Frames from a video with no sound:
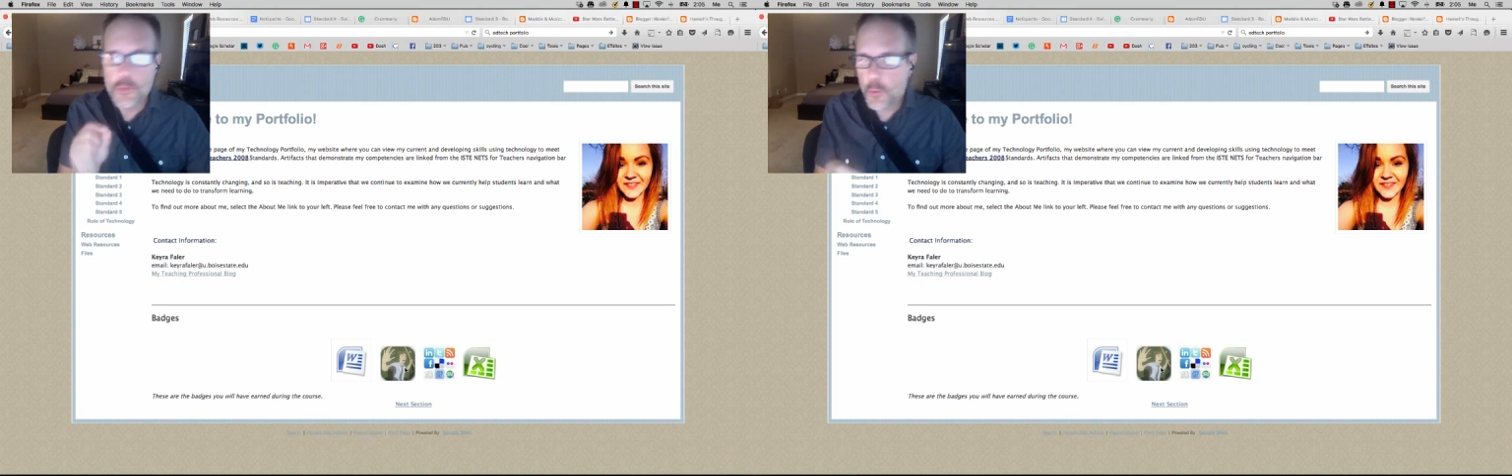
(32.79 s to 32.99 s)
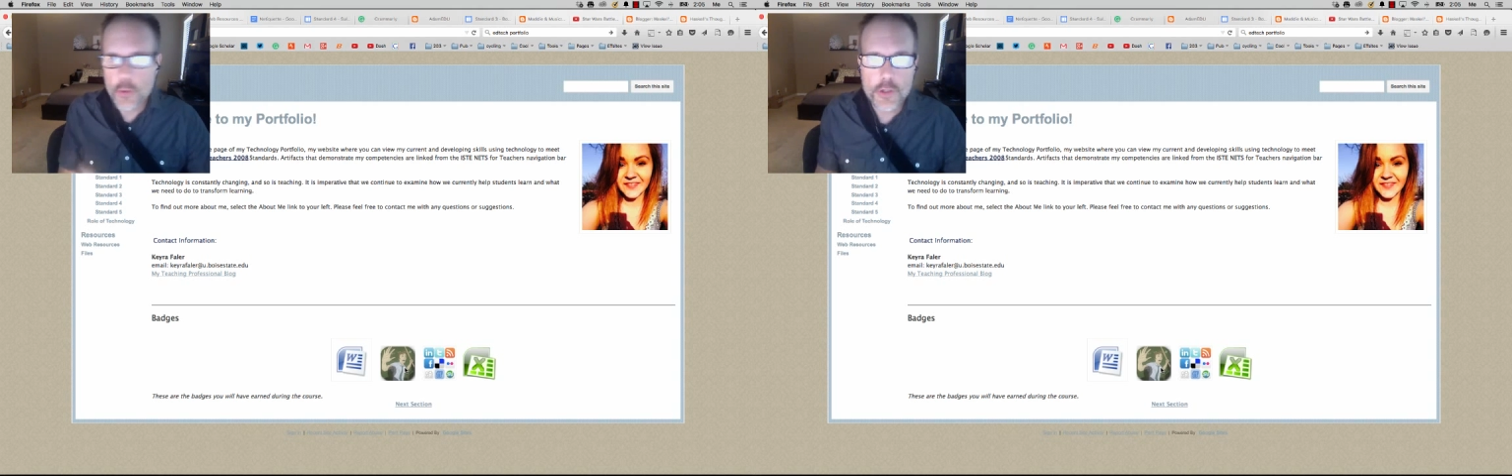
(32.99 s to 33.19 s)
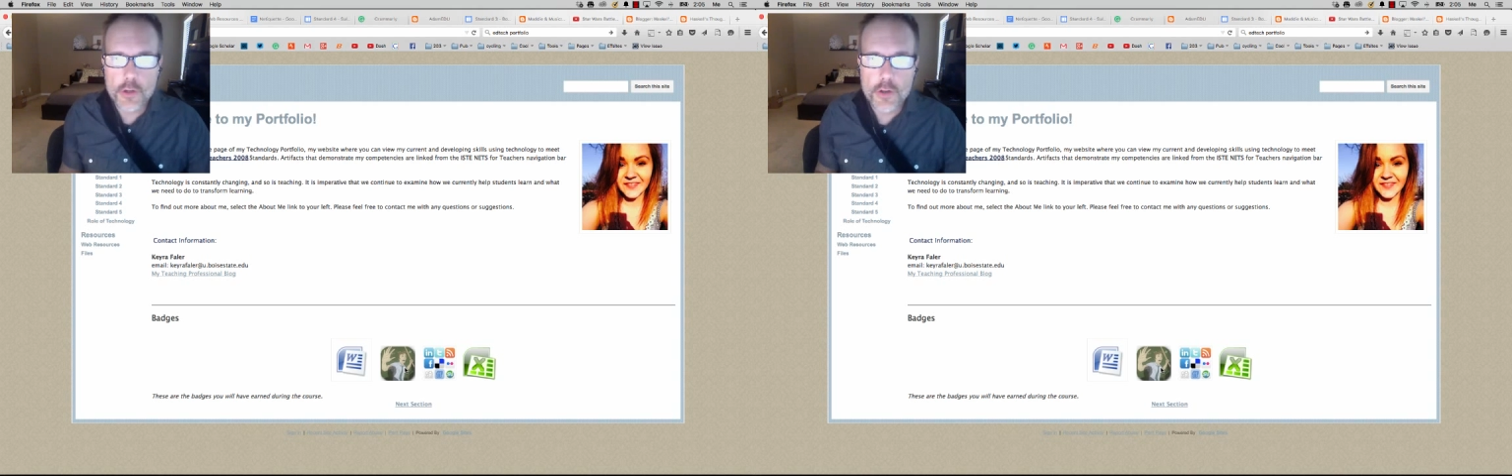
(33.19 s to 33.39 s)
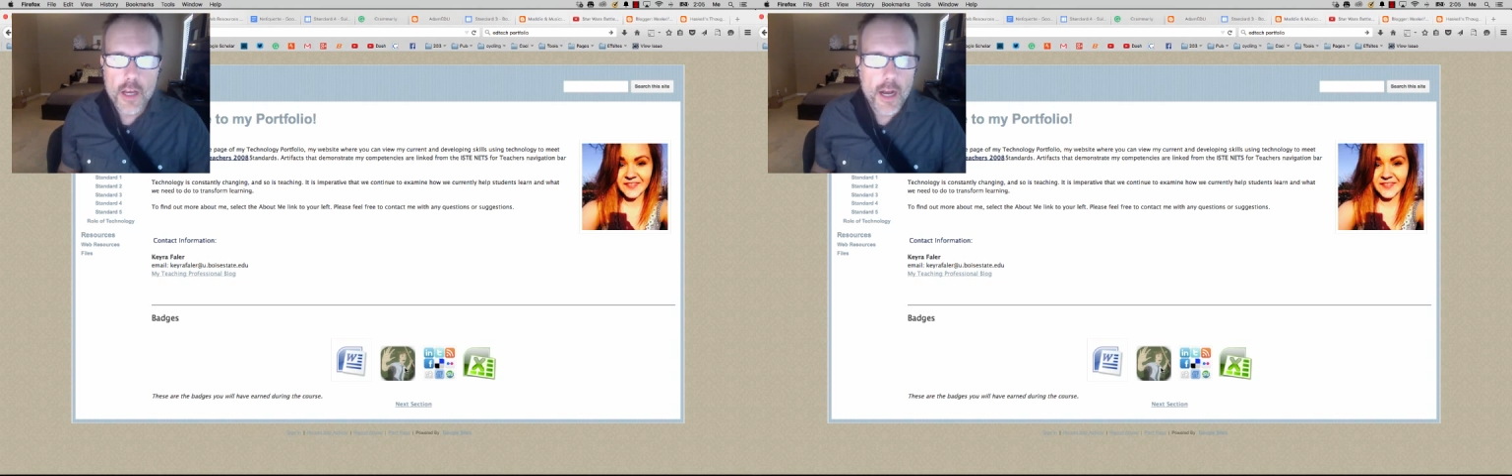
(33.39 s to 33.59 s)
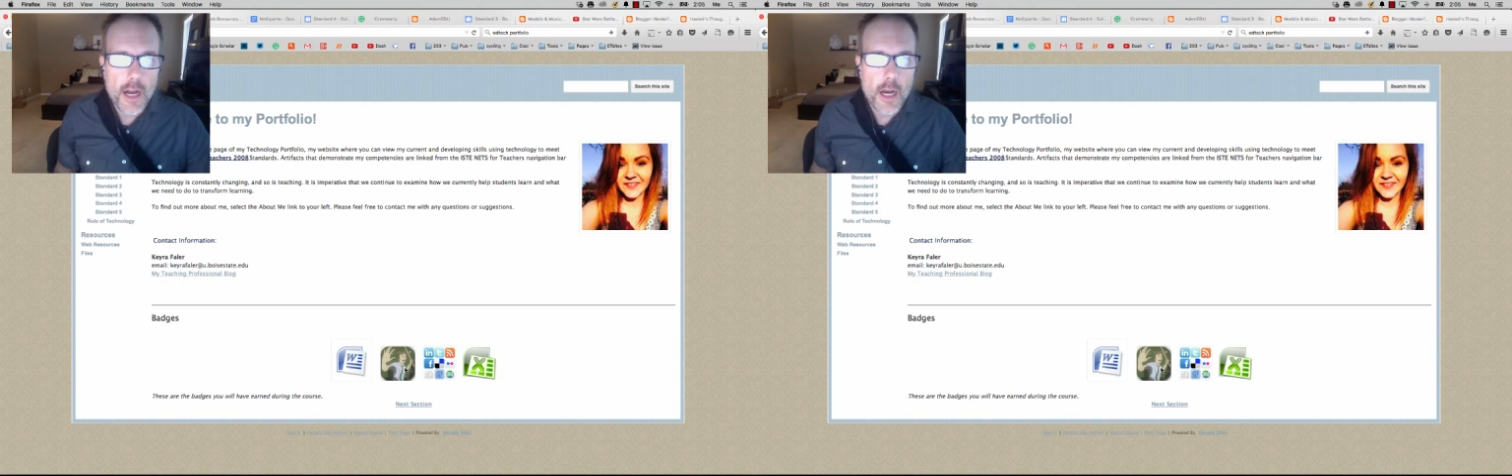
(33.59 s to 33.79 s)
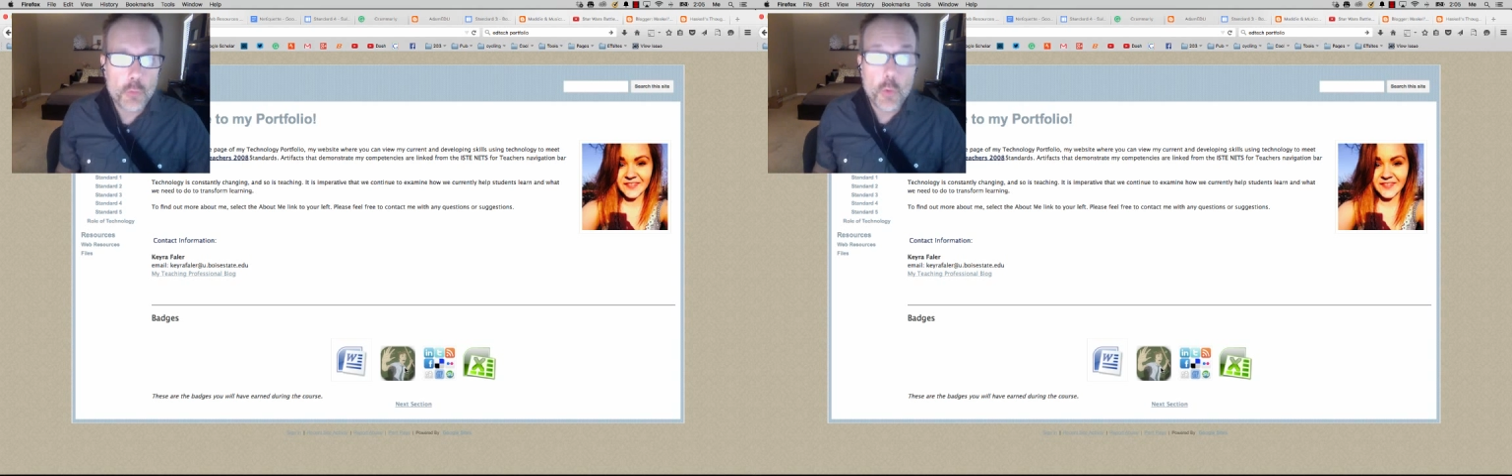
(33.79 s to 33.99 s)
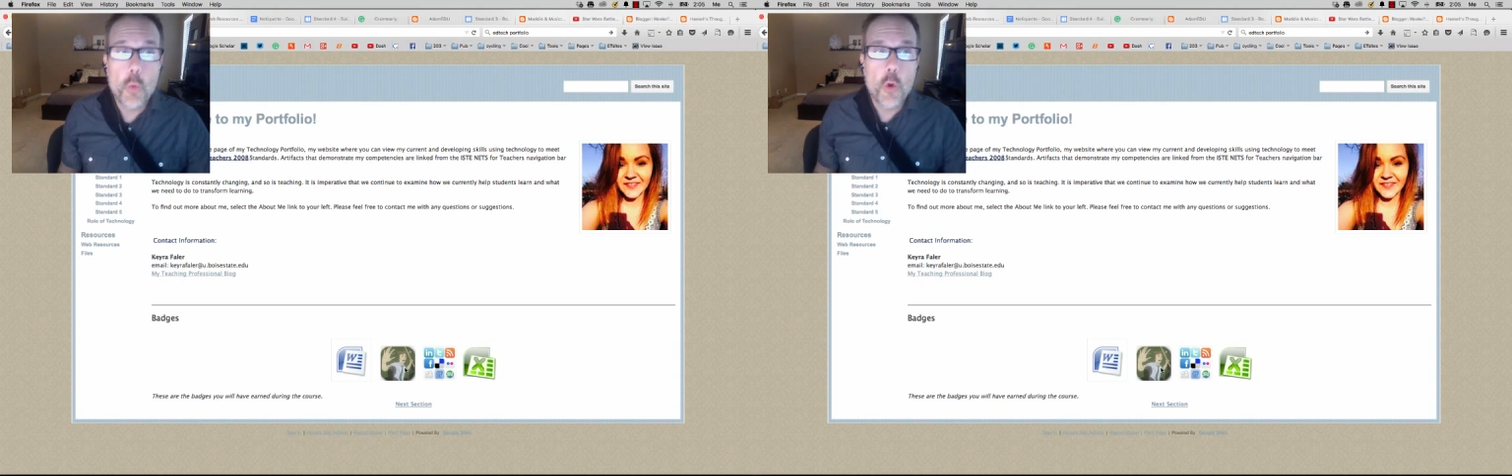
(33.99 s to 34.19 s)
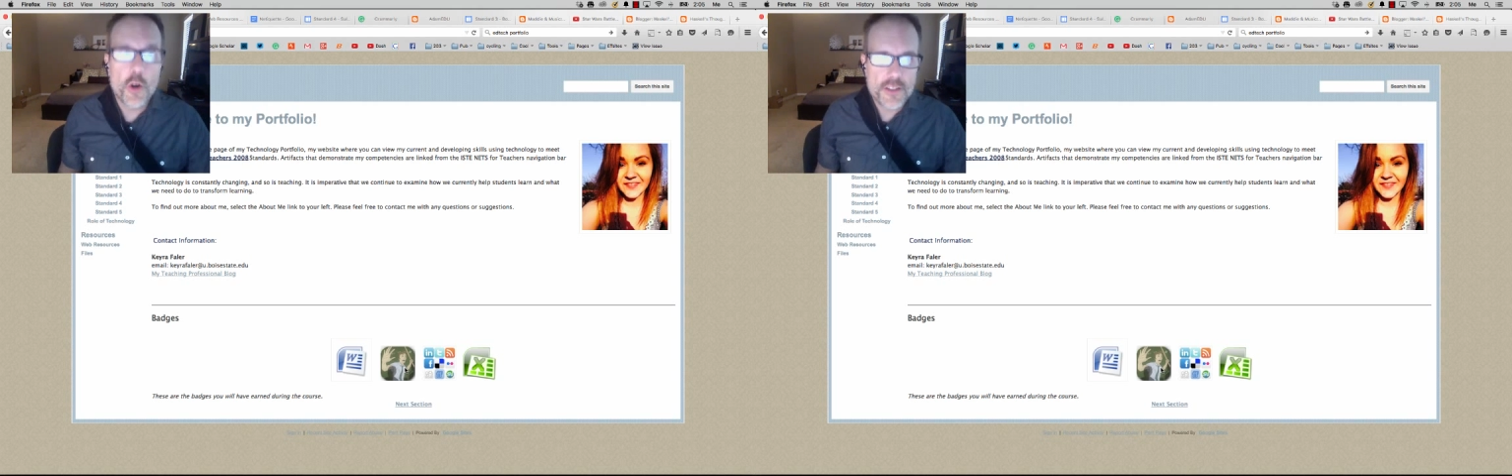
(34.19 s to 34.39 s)
or your
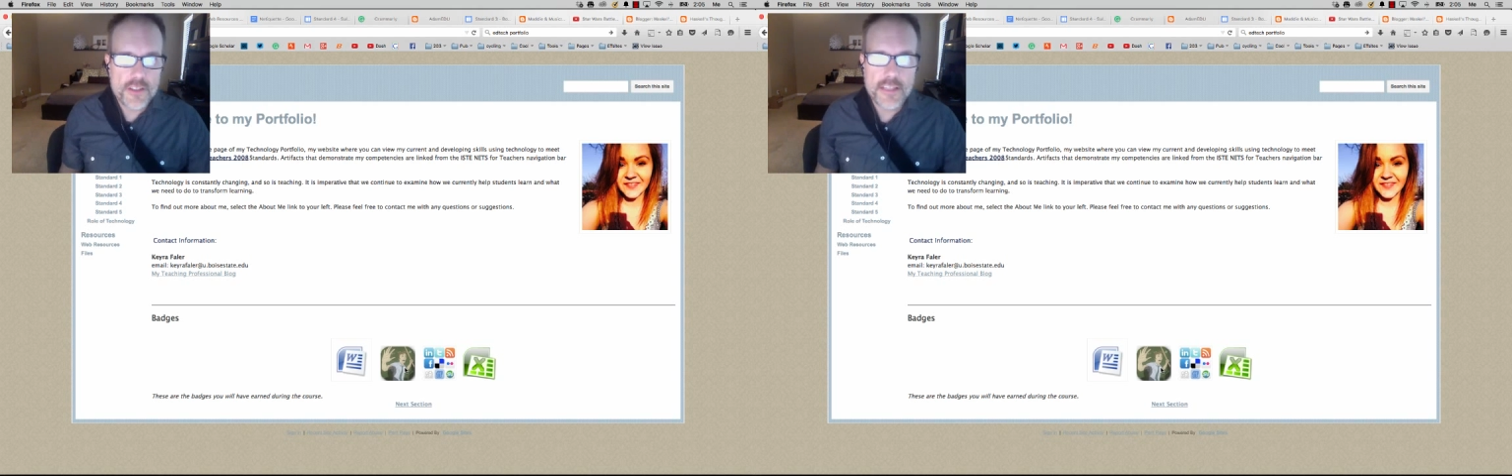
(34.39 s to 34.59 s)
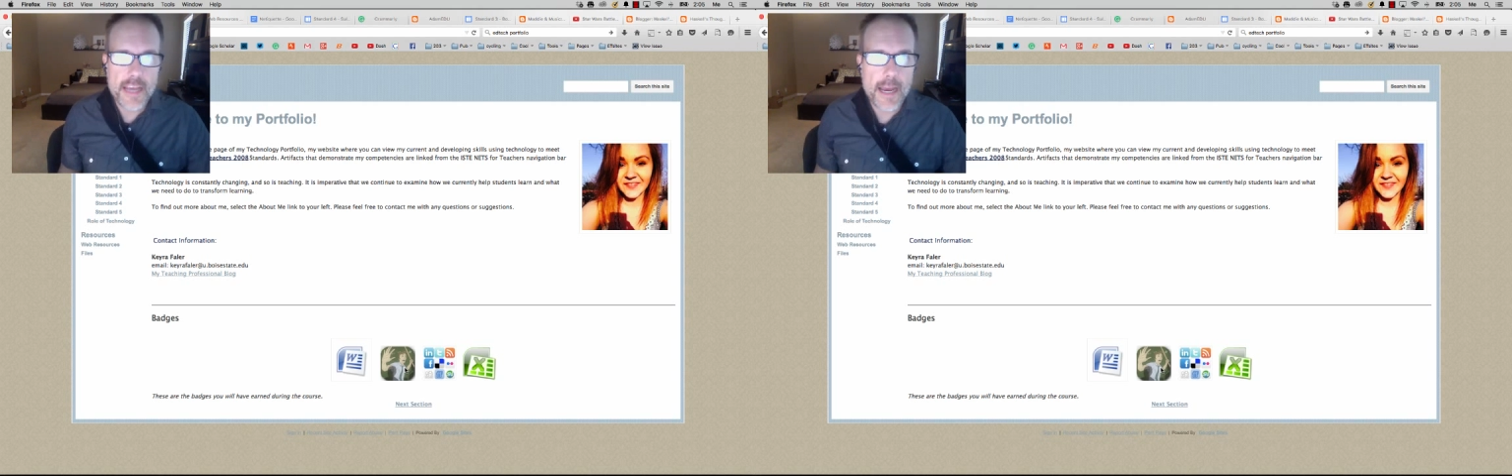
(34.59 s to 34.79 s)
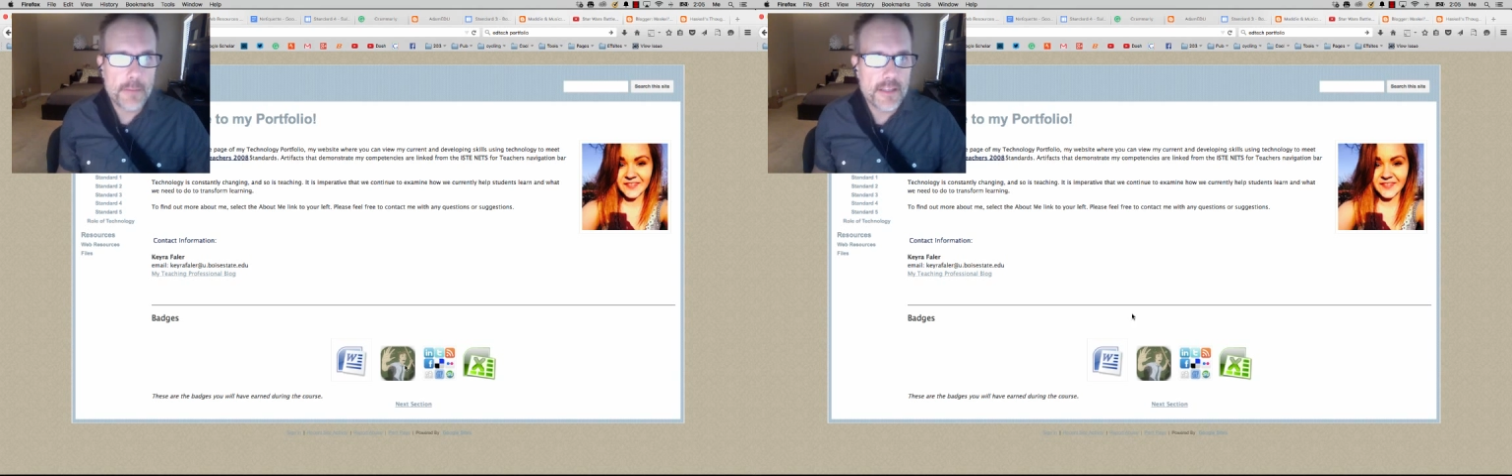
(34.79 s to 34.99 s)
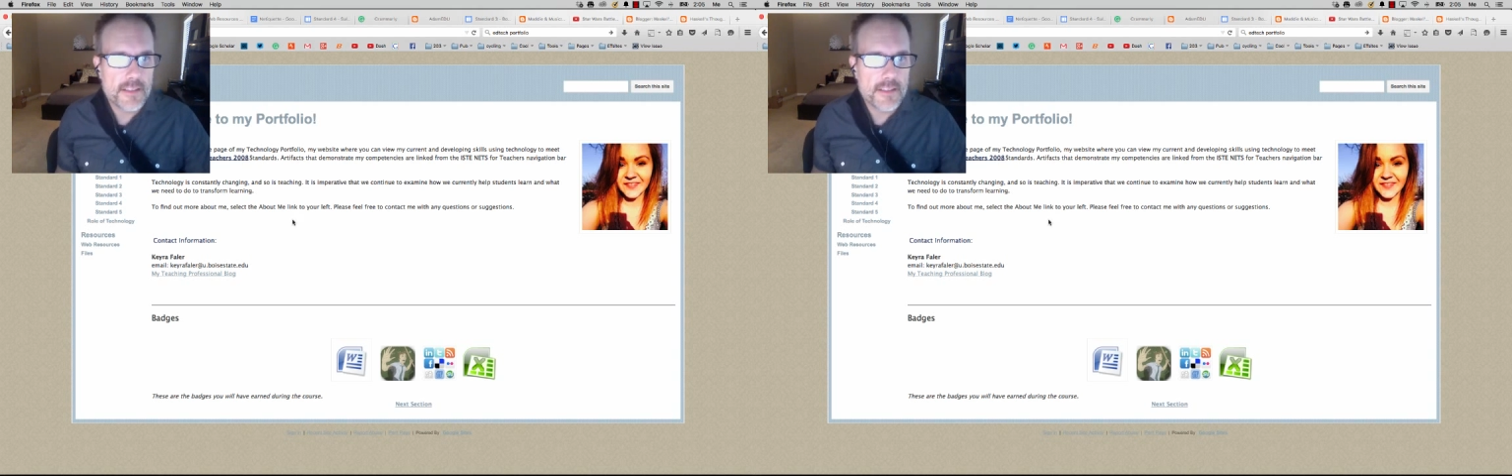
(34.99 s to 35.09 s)
rewards tab in